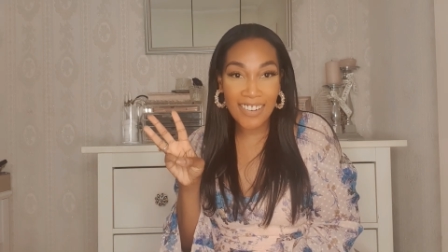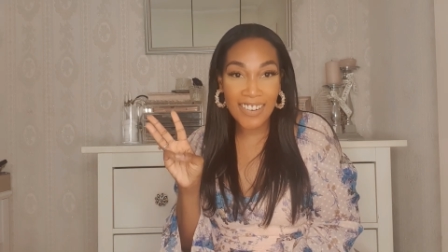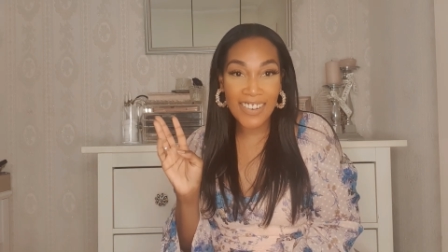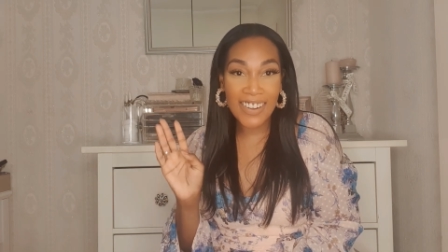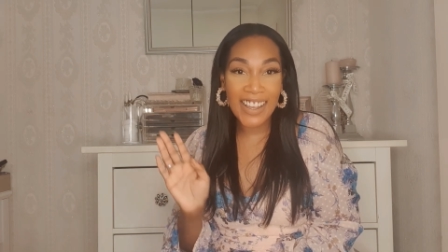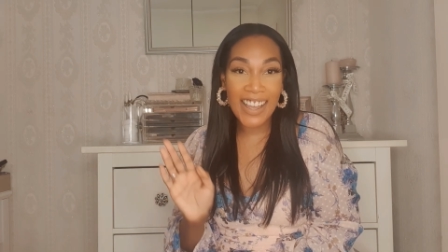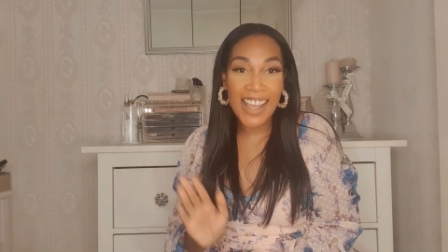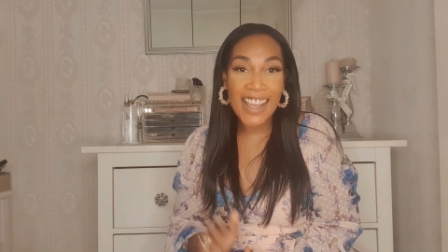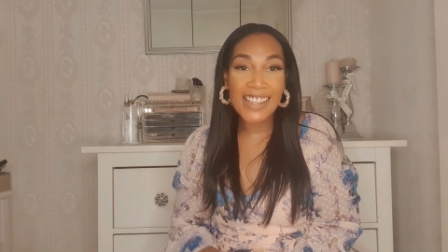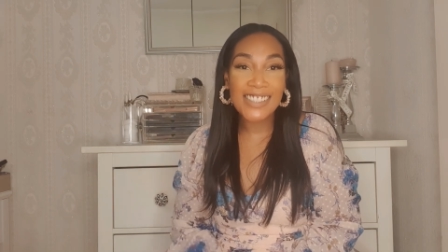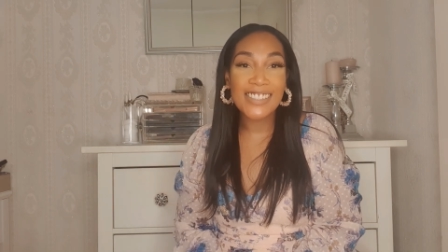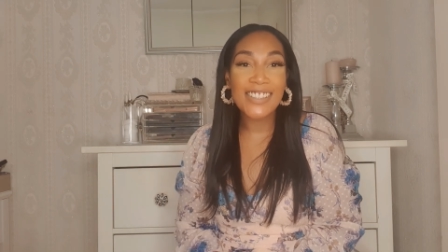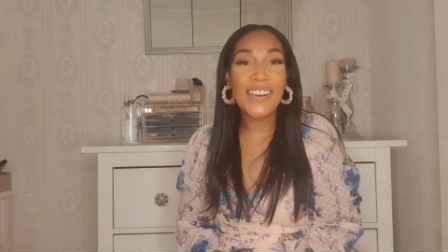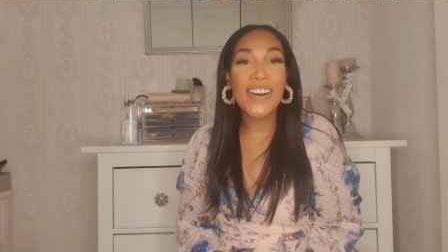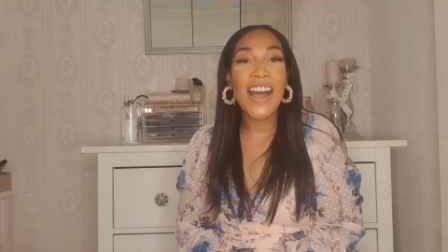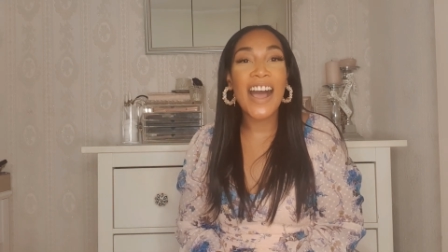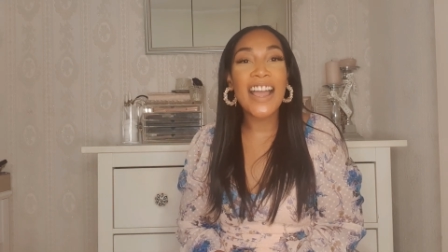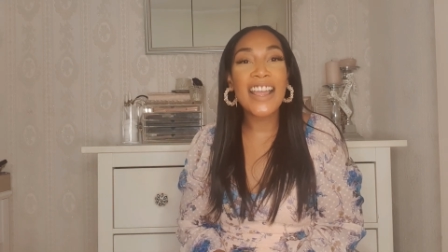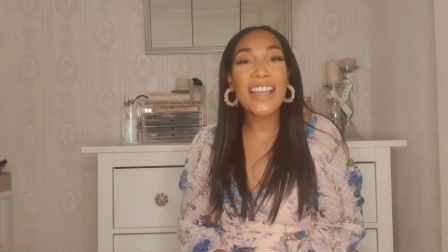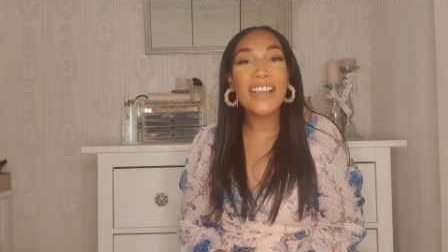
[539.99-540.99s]
Okay, so
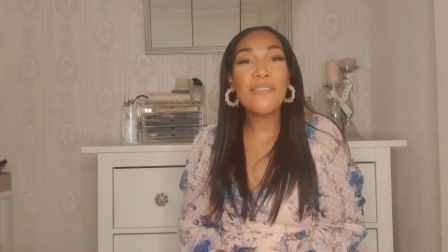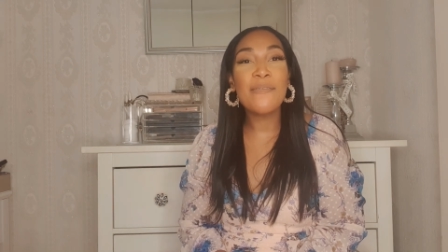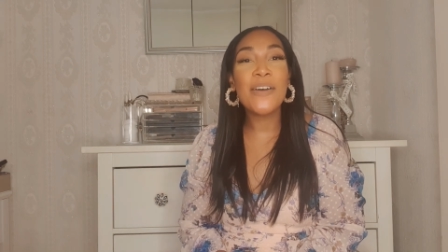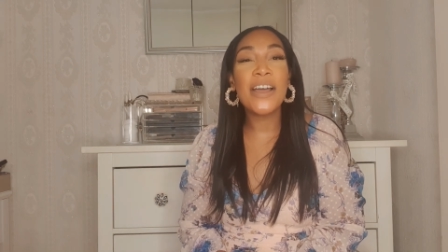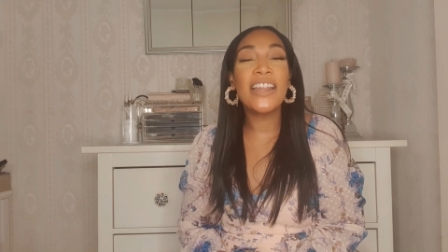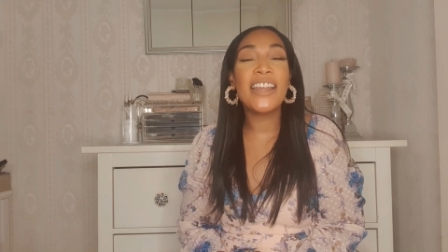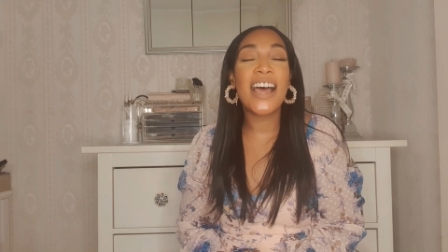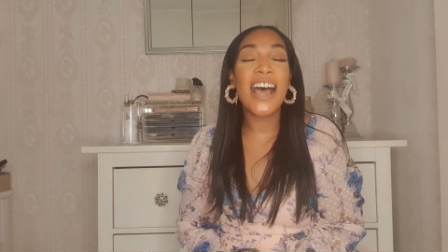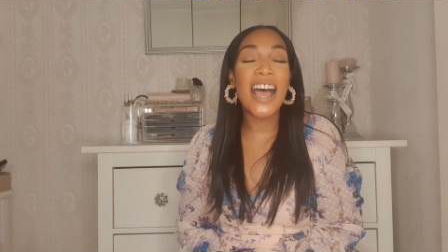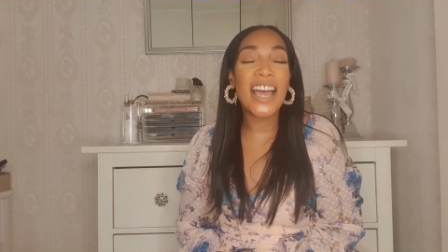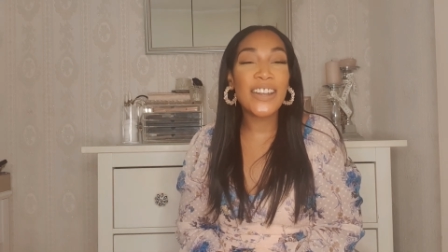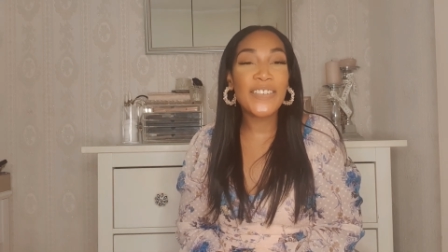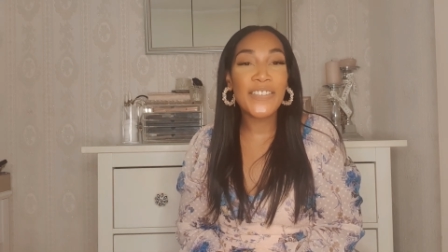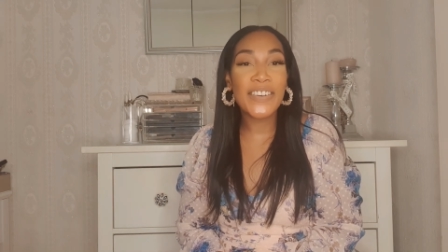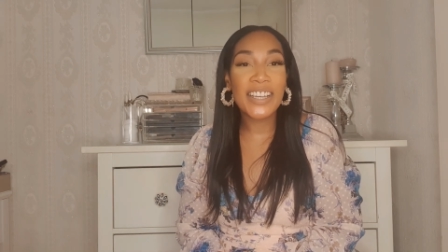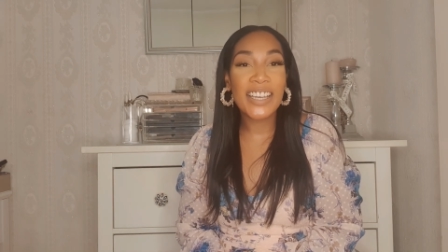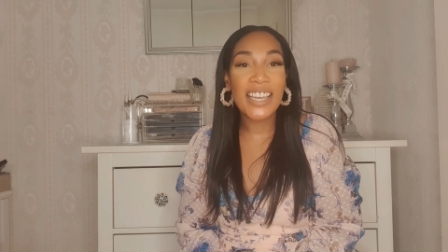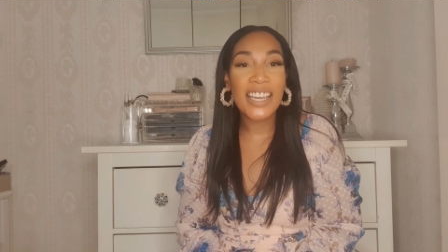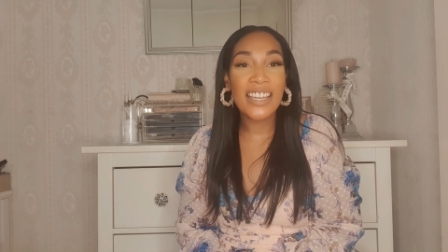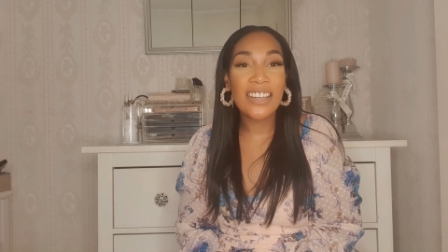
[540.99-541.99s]
I am an
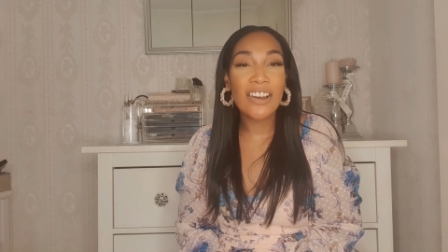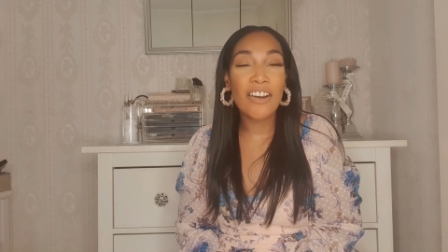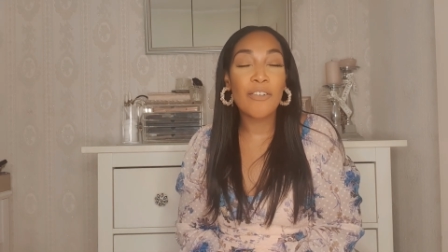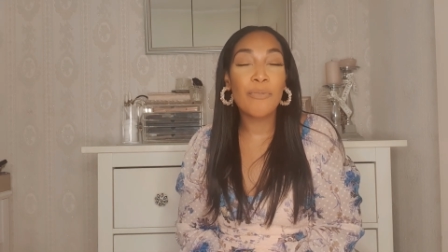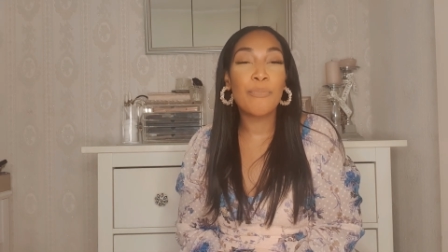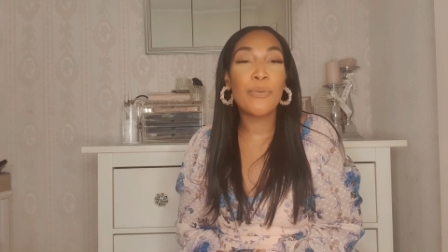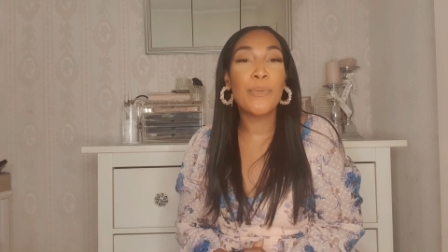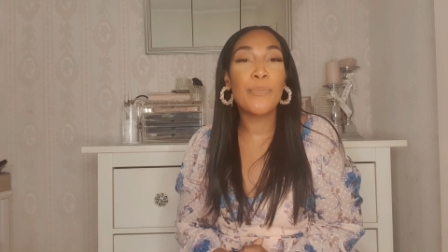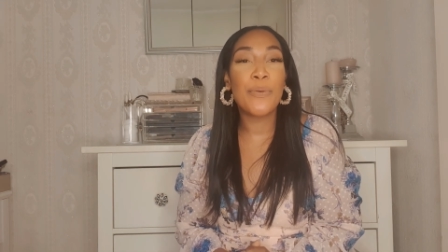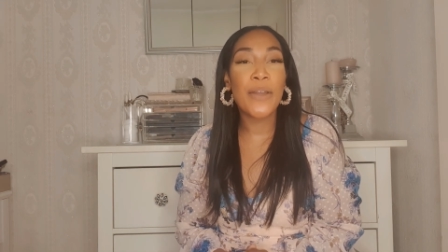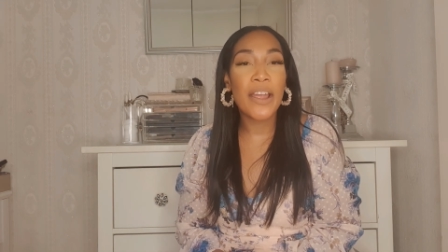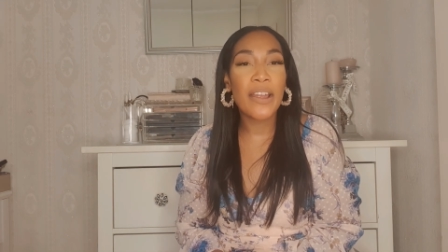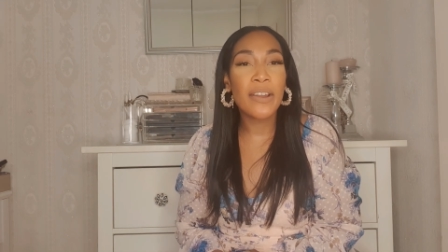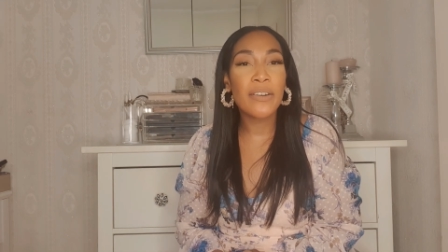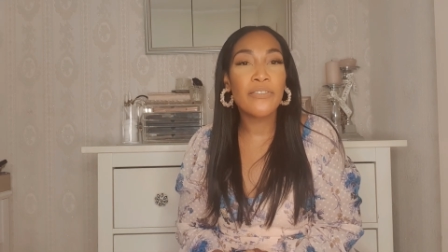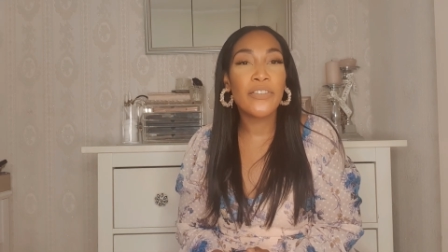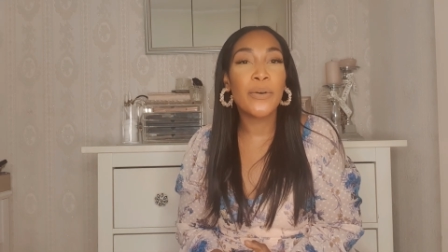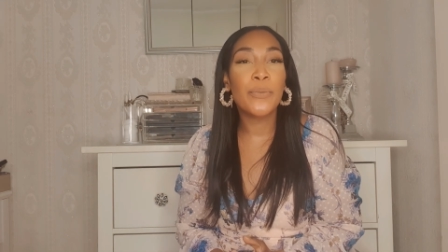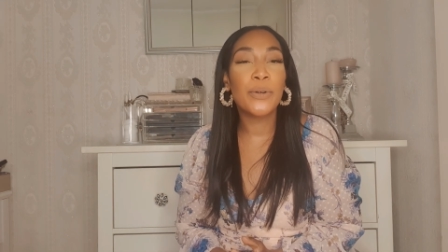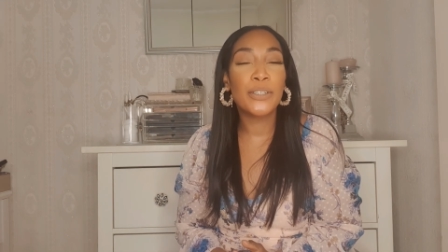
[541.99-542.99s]
advocate of
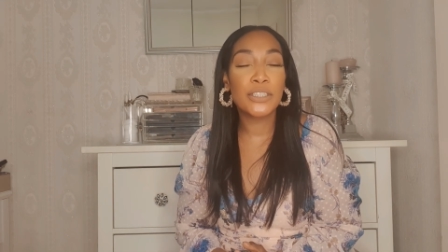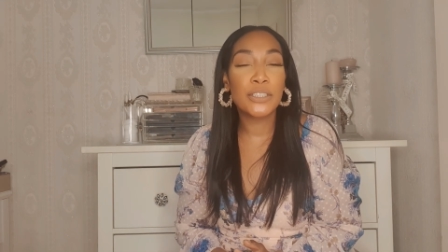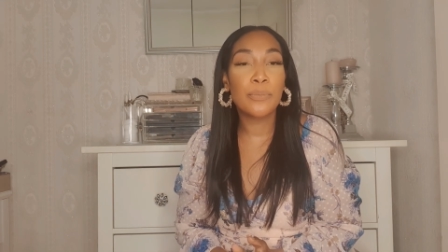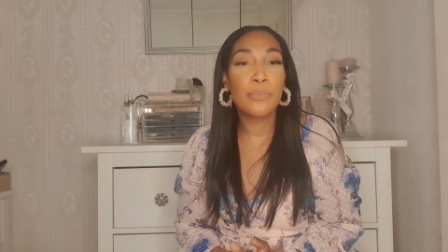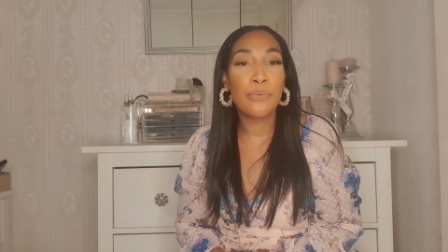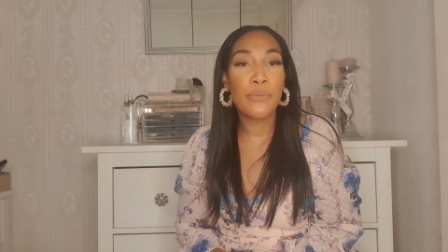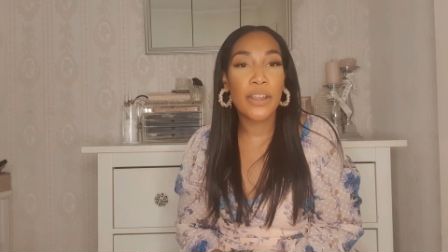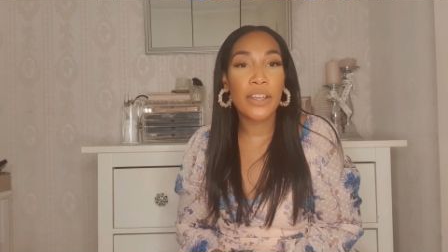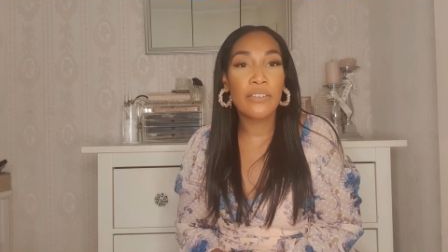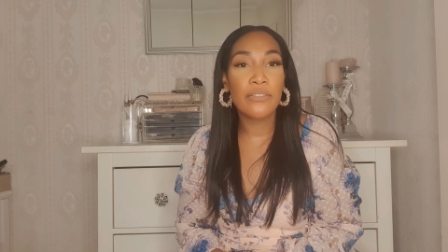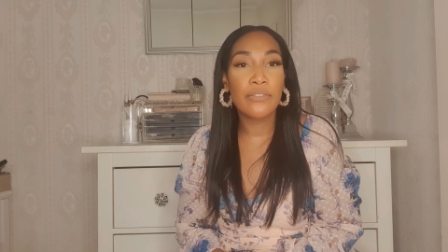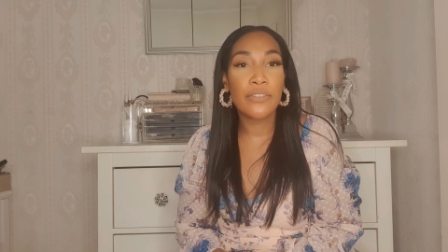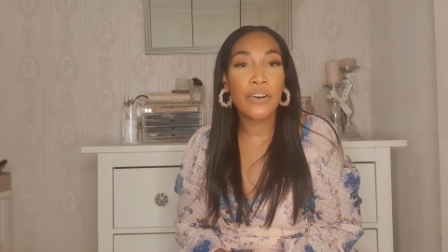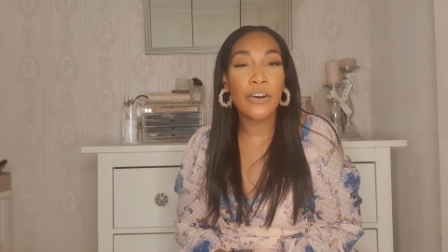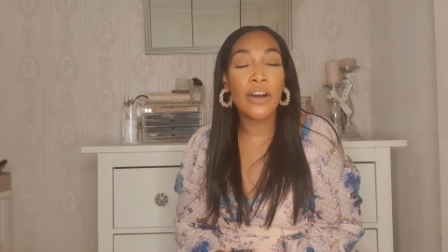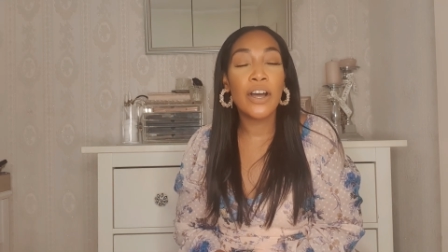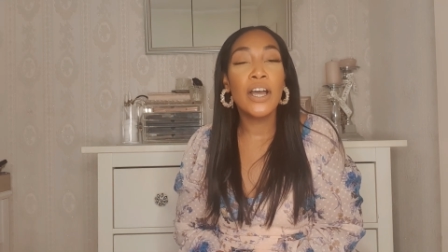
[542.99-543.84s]
preparing for what you're praying for.